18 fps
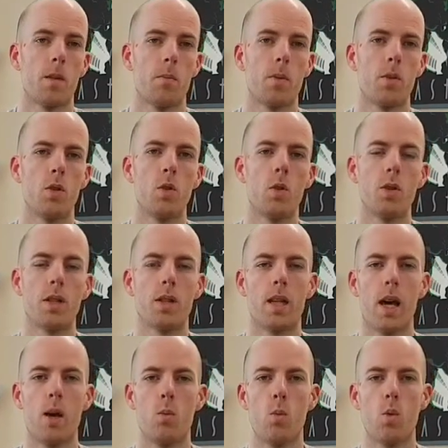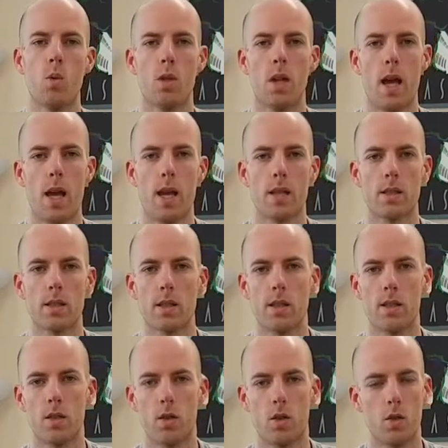But knowing that that won't last,
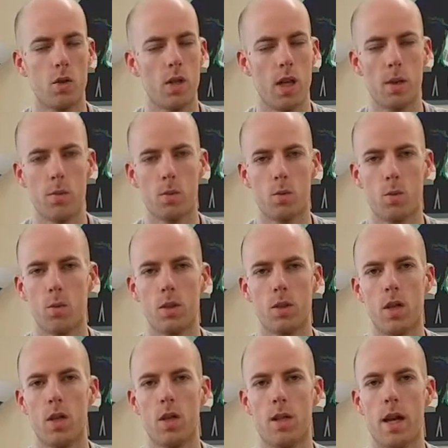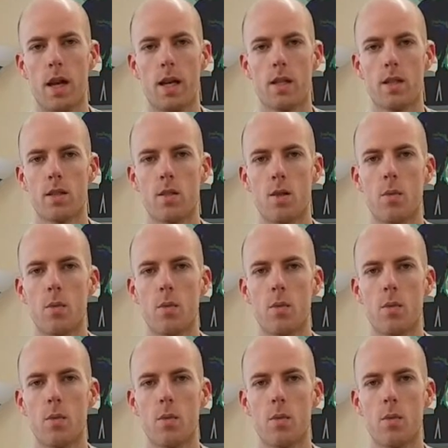like the good times will not last,